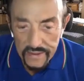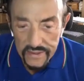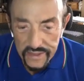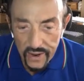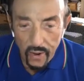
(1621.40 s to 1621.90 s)
to
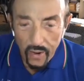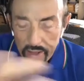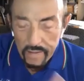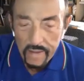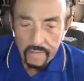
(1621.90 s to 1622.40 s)
say, oh,
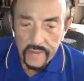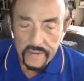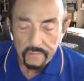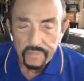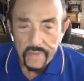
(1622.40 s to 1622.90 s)

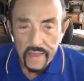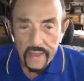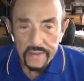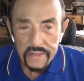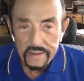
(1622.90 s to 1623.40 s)

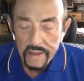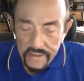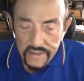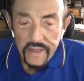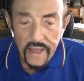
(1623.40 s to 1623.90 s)
it's
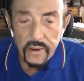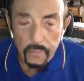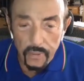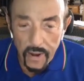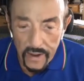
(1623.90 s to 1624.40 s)
the inner
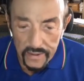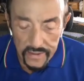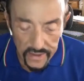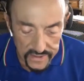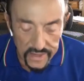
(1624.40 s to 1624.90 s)
pride
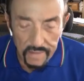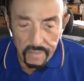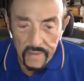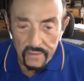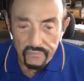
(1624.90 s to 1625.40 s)
that is
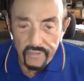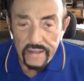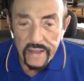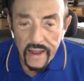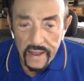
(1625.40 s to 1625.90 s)
the
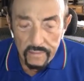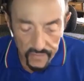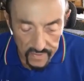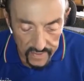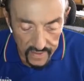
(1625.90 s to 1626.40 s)
fact
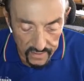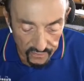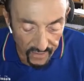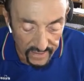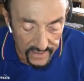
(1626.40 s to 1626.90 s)

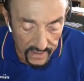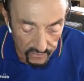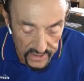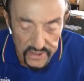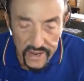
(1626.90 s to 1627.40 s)
that I
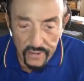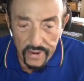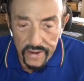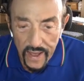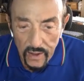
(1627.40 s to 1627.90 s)
reached out
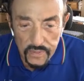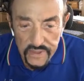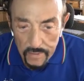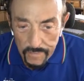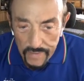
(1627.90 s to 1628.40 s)
and helped
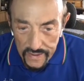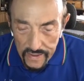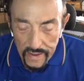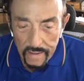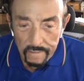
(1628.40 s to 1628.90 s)
somebody